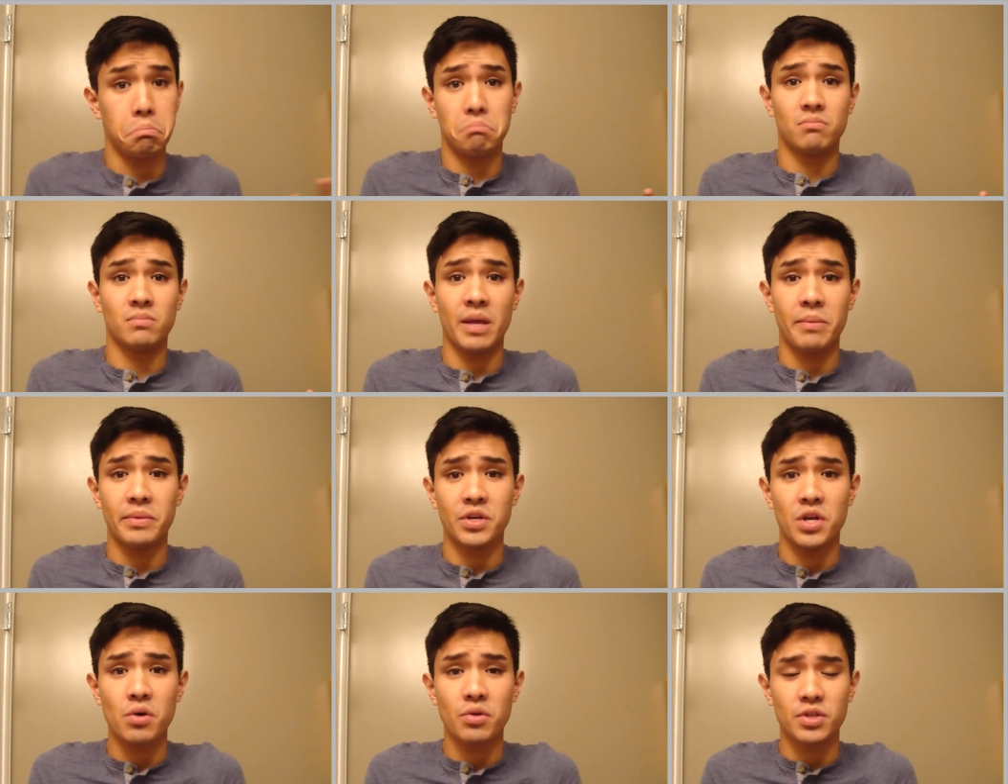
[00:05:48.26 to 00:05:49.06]
let me
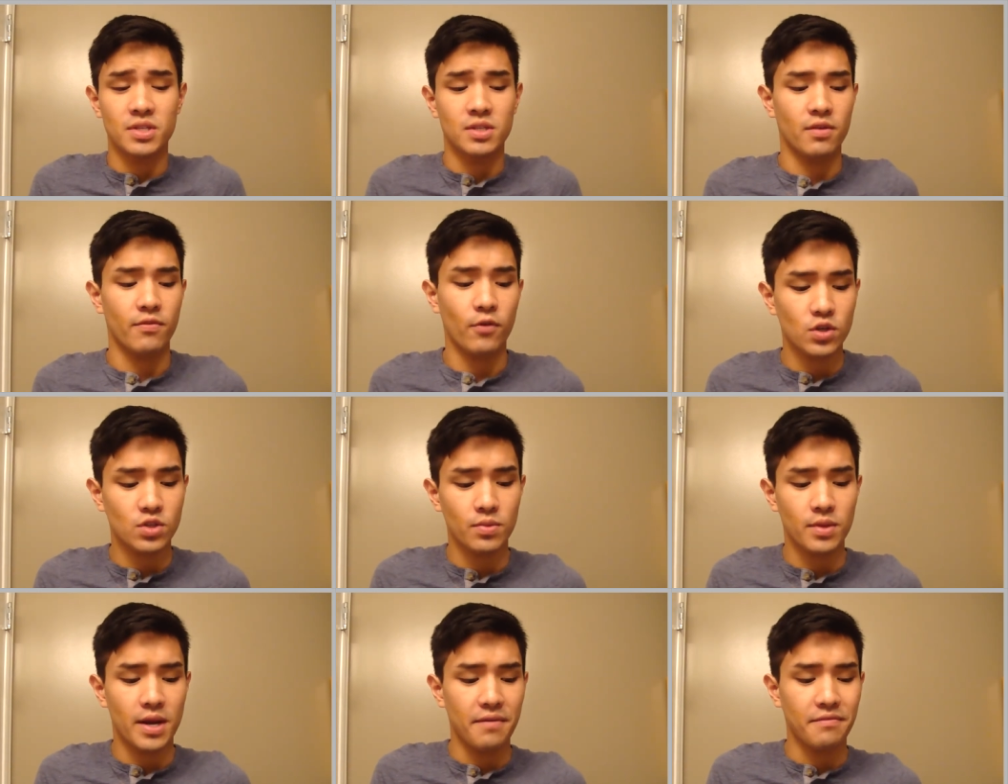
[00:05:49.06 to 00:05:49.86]
know. This is the first
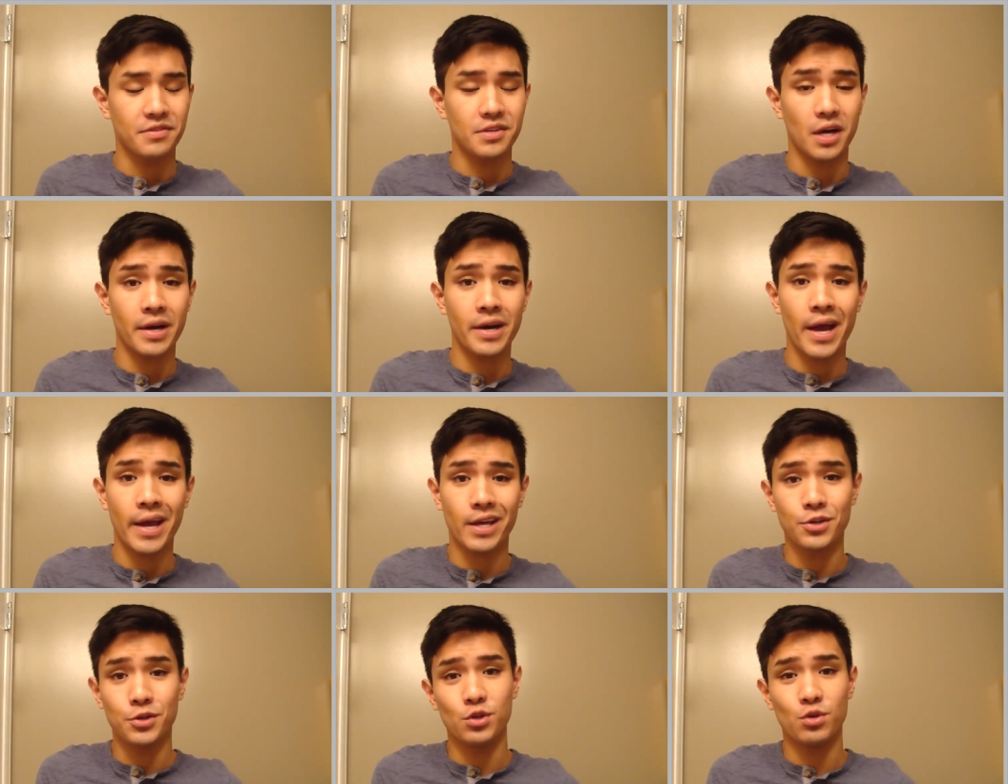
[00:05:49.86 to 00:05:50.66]
one that I've done. I
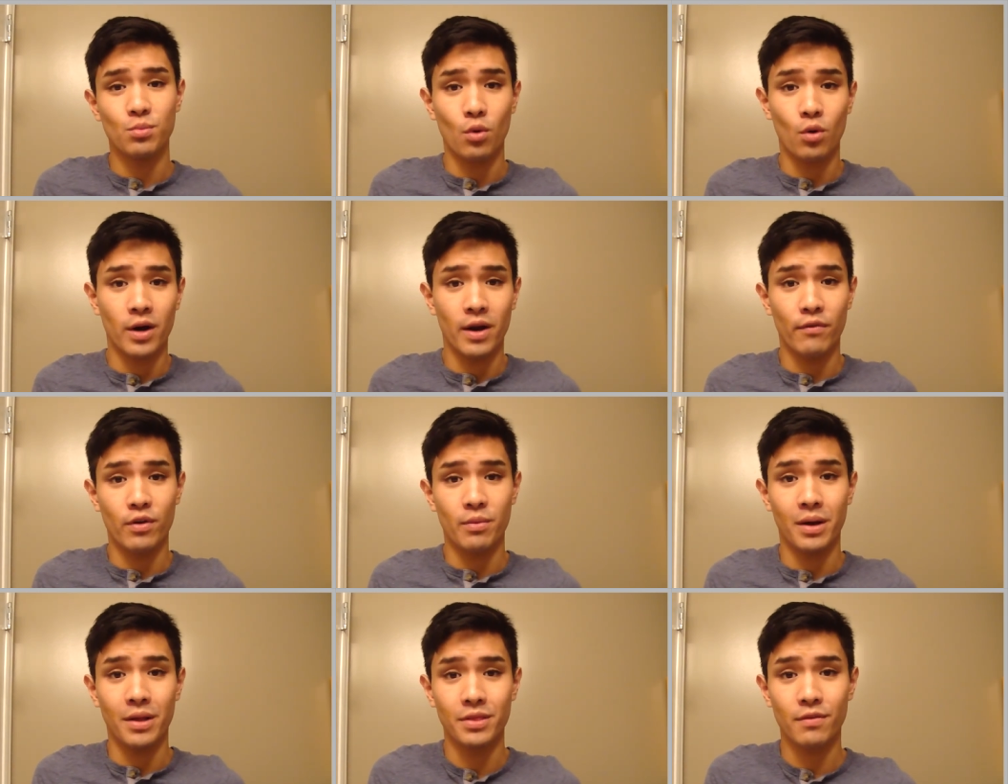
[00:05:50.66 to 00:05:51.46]
can do more every
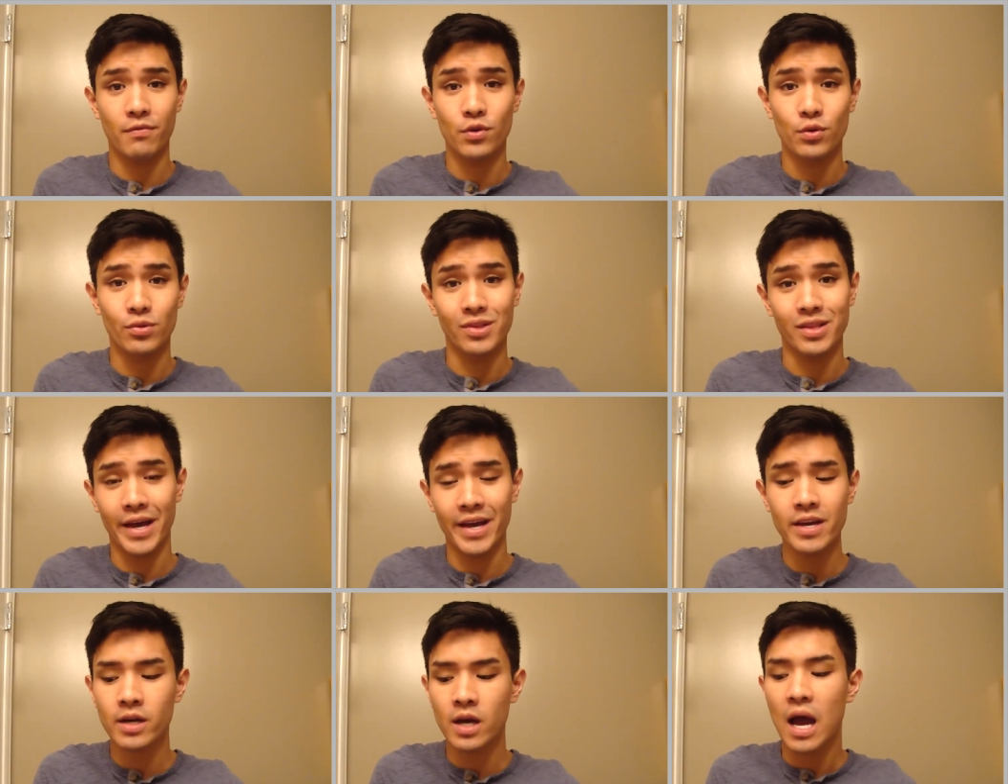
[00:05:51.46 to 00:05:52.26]
month if you'd
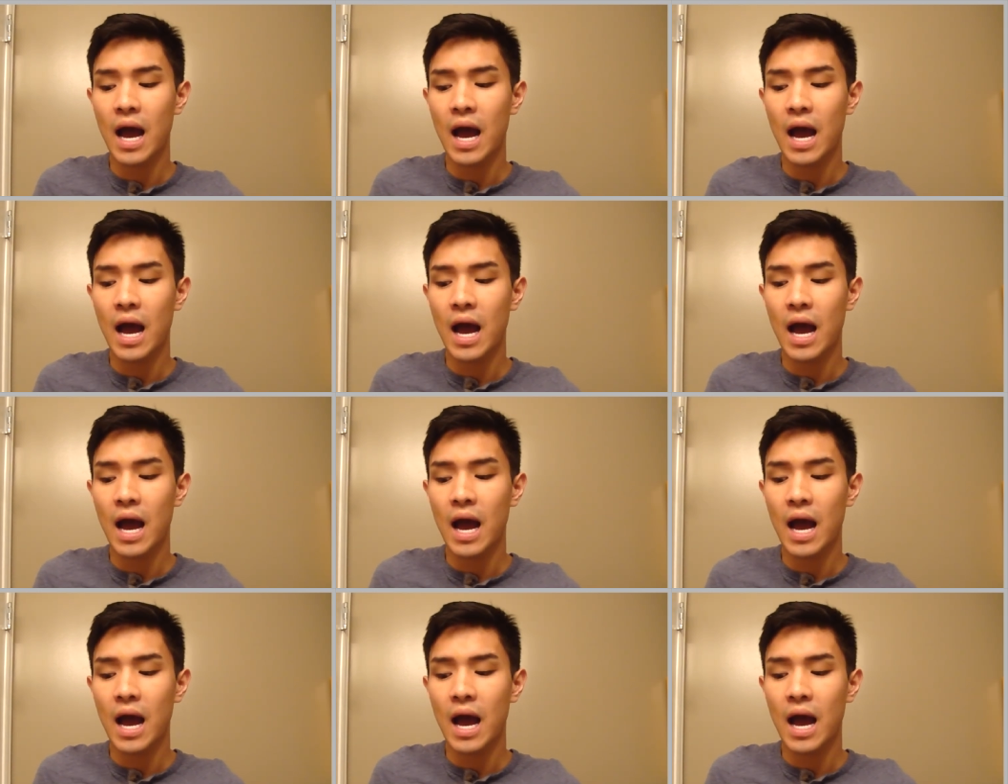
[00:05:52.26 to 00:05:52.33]
like.